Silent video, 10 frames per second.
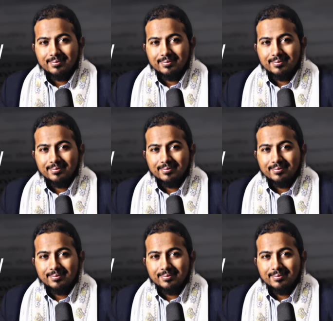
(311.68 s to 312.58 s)

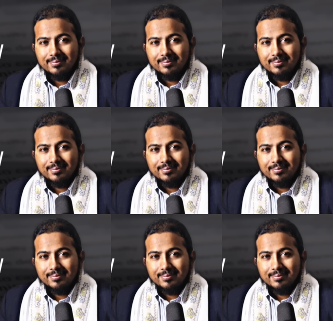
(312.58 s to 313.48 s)

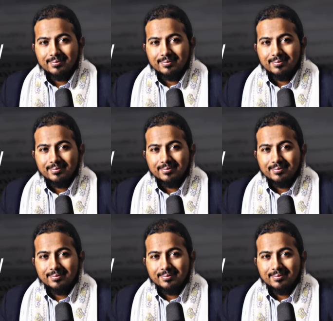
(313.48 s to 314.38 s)

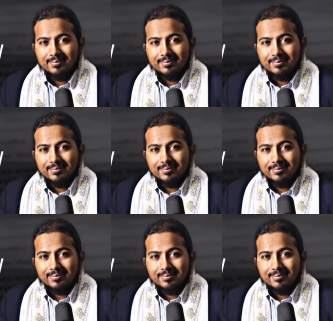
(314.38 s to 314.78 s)
(no lip movement)